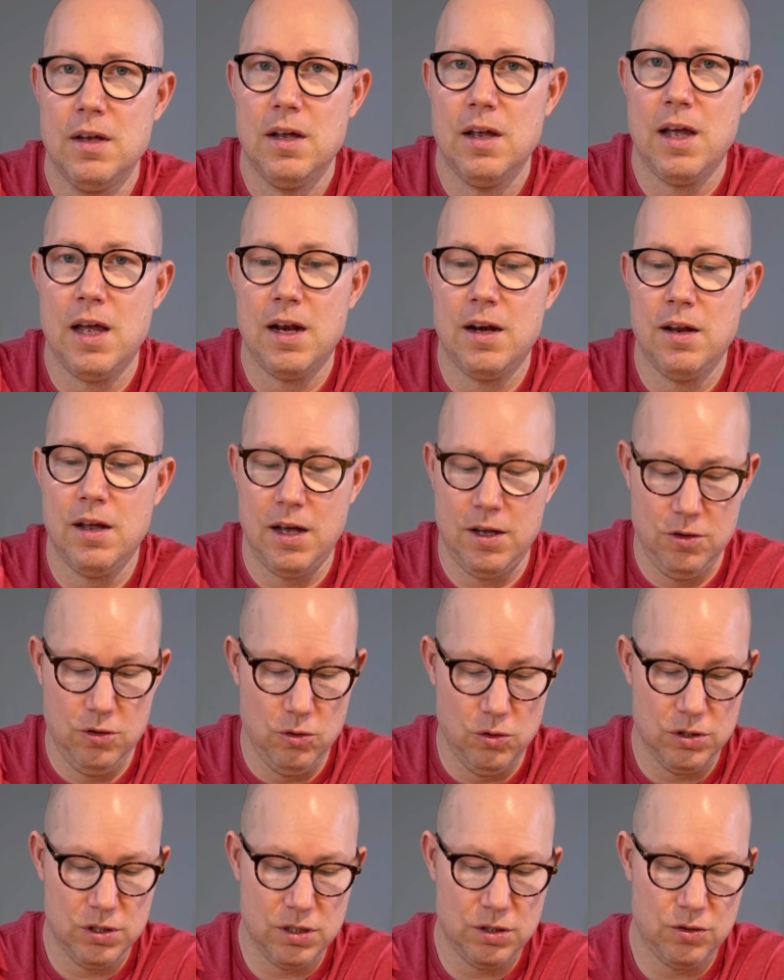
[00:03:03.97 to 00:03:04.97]
And I
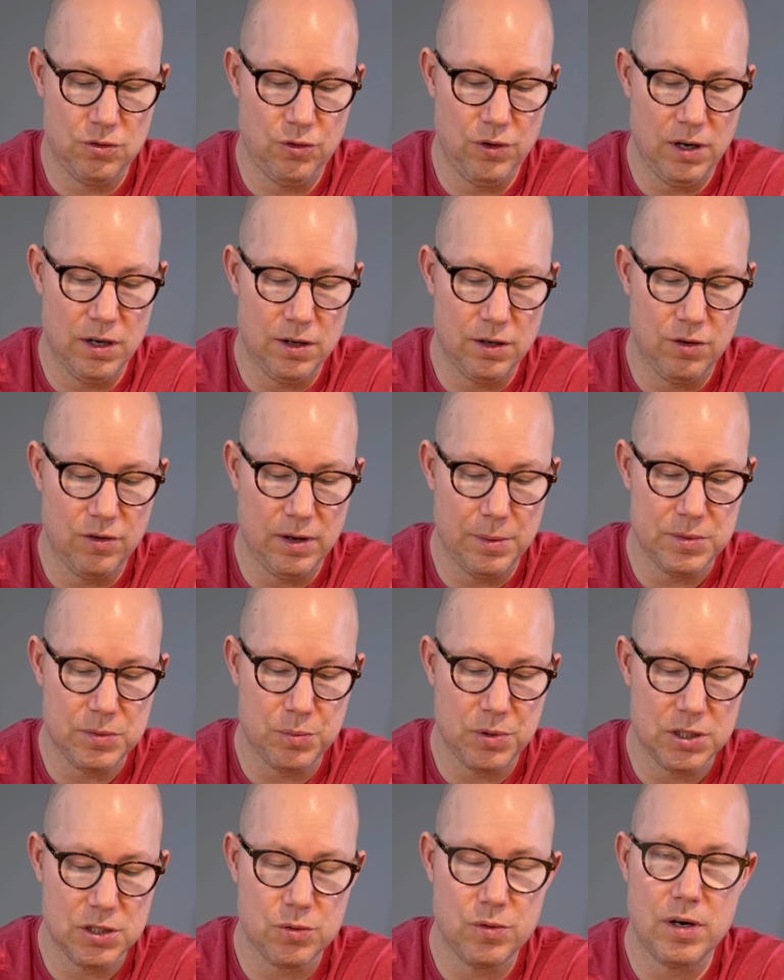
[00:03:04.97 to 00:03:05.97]
use 300 grams
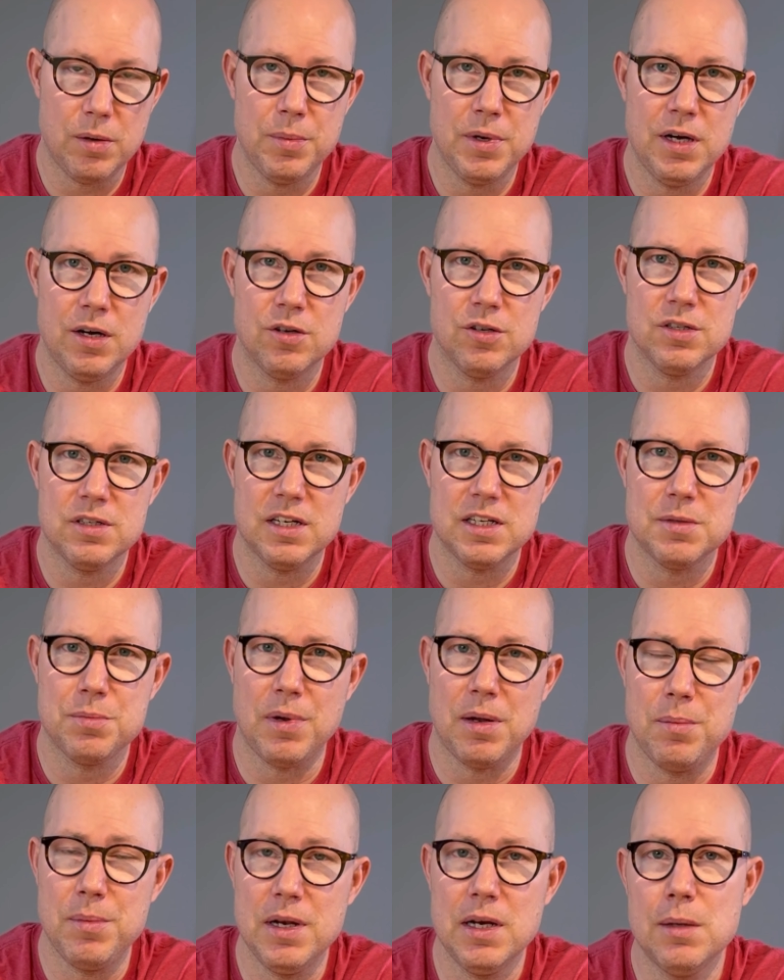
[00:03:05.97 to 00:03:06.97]
per square meters, that's
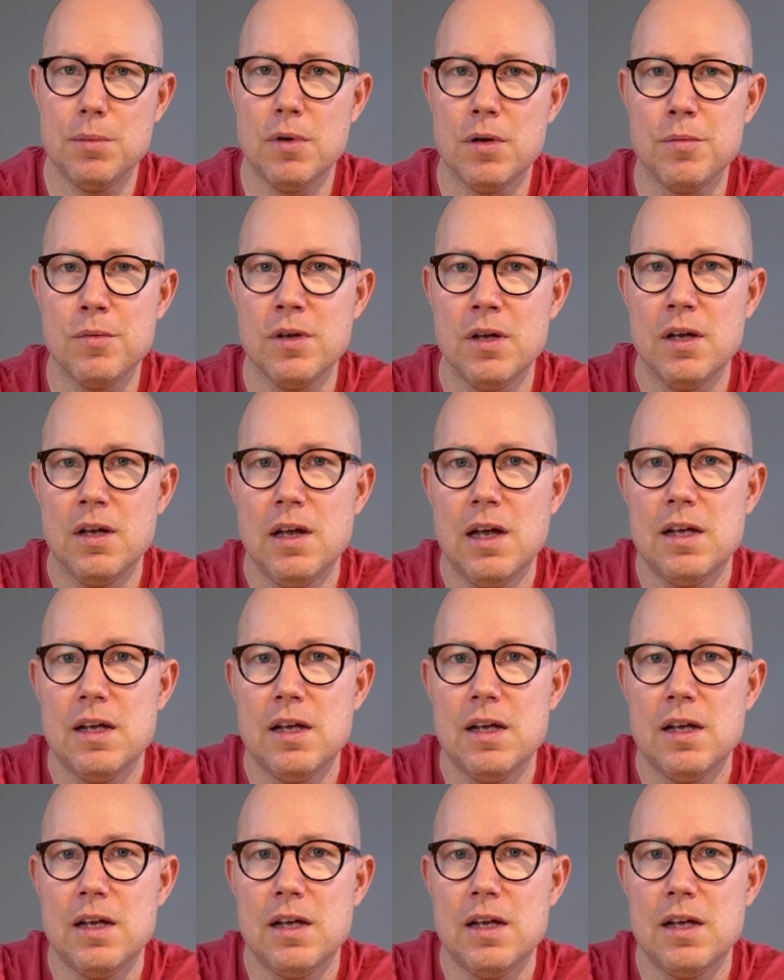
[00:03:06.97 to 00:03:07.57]
my minimum,